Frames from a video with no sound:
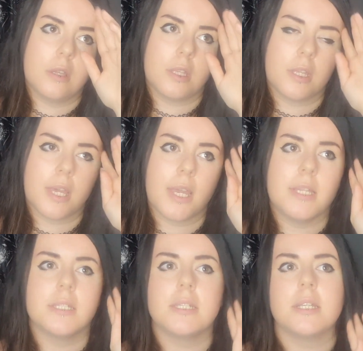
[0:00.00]

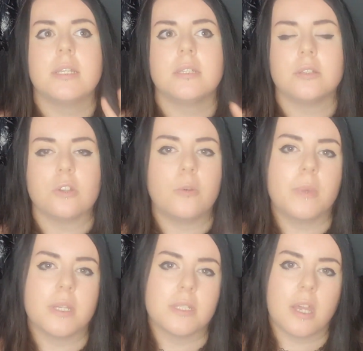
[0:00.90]
cases and
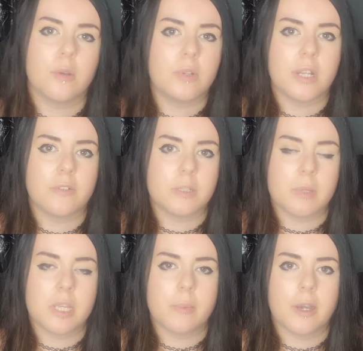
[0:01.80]
topics that I will never
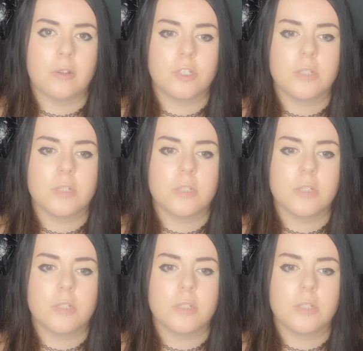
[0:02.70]
speak about,